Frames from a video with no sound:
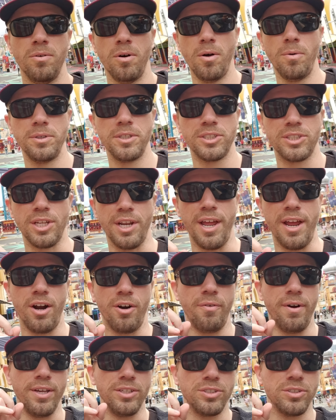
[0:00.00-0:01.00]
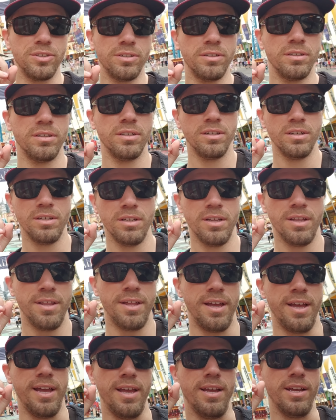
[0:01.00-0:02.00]
Well, we just did Hair Raiser,
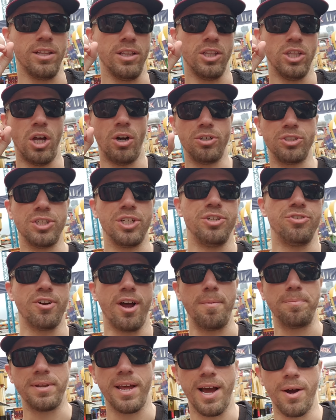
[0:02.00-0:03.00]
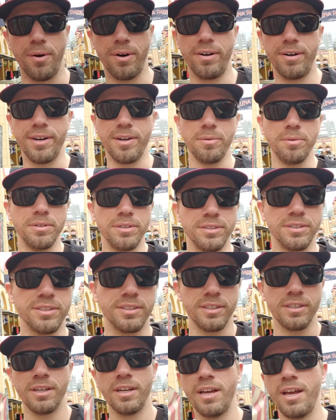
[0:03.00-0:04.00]
a Larson drop tower, and it
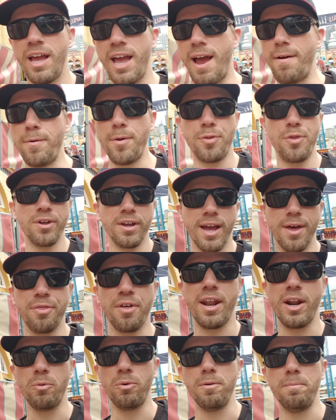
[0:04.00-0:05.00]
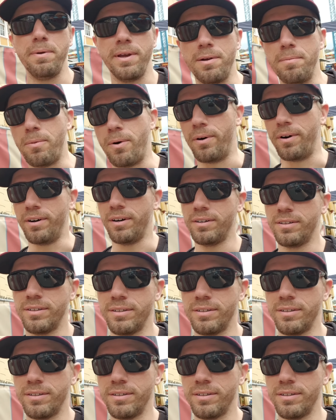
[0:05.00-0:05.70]
was everything I thought it would be and more.